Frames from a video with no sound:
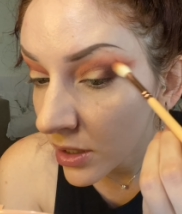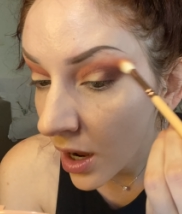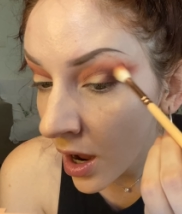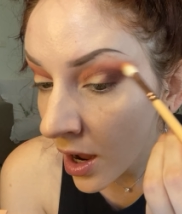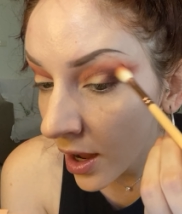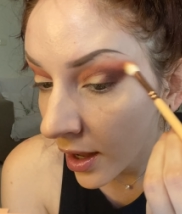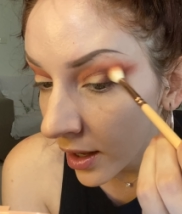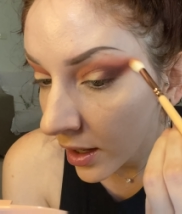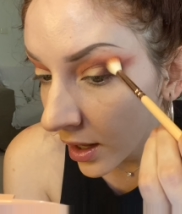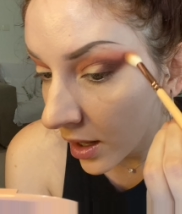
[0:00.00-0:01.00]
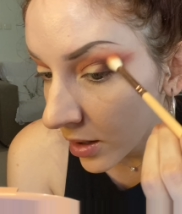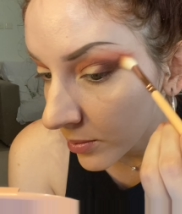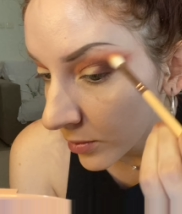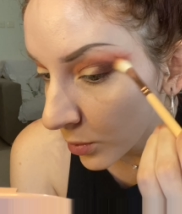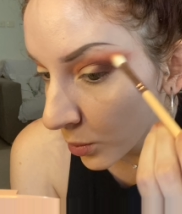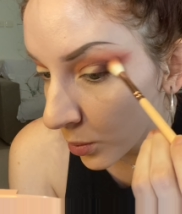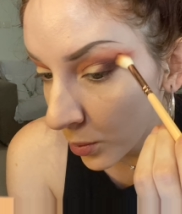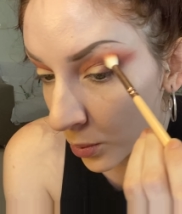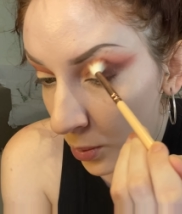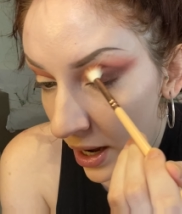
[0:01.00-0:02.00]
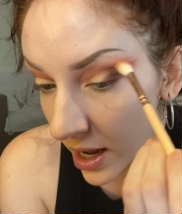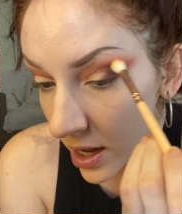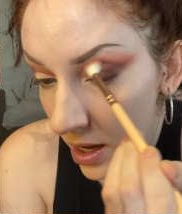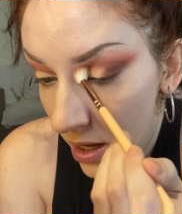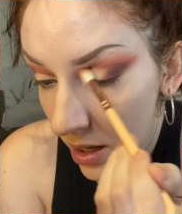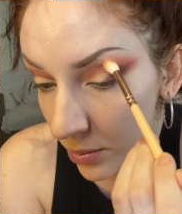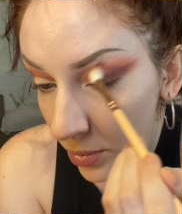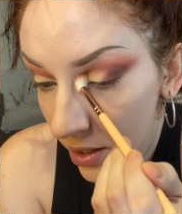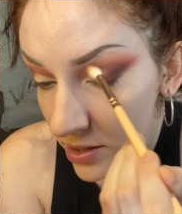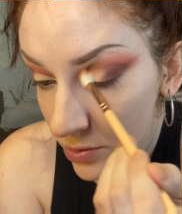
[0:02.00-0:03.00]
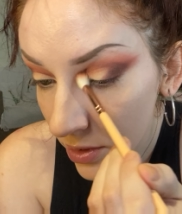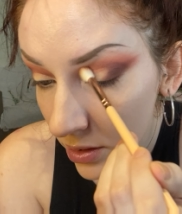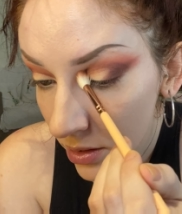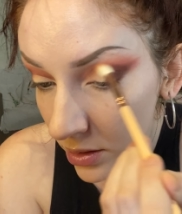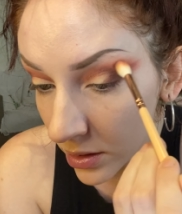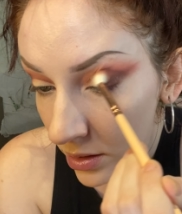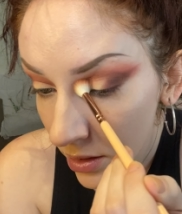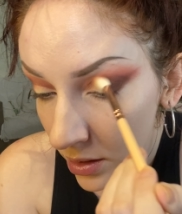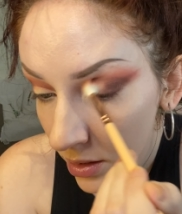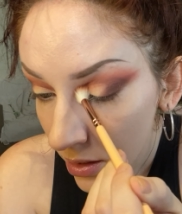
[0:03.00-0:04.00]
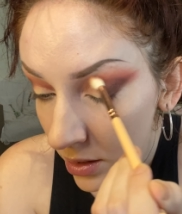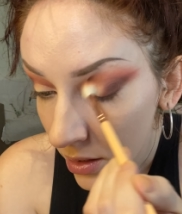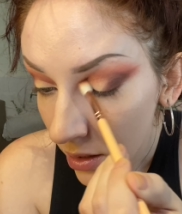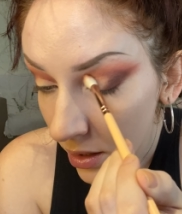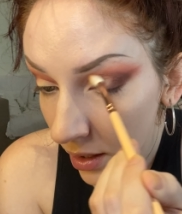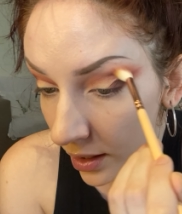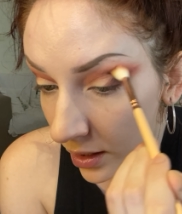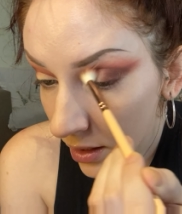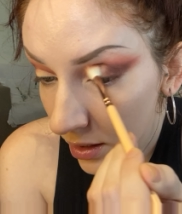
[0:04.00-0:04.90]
I am way impressed with. Like,